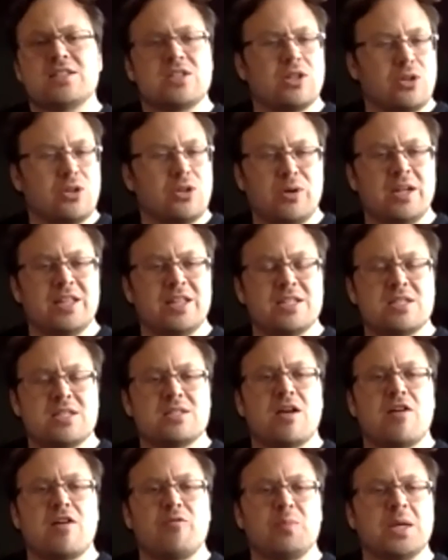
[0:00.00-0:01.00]
and learning this
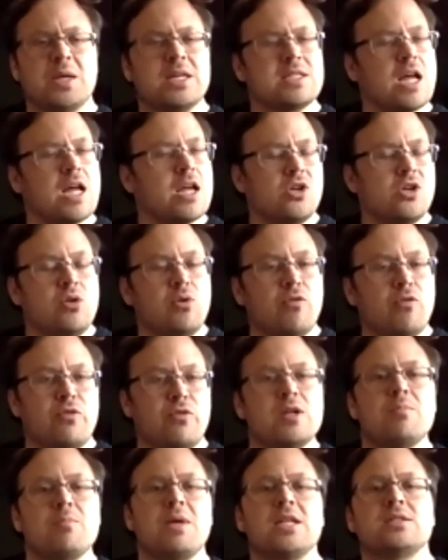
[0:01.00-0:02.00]
stuff because I knew
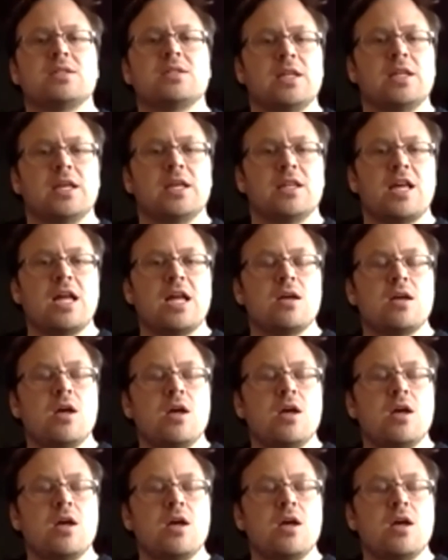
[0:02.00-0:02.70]
fundamentally that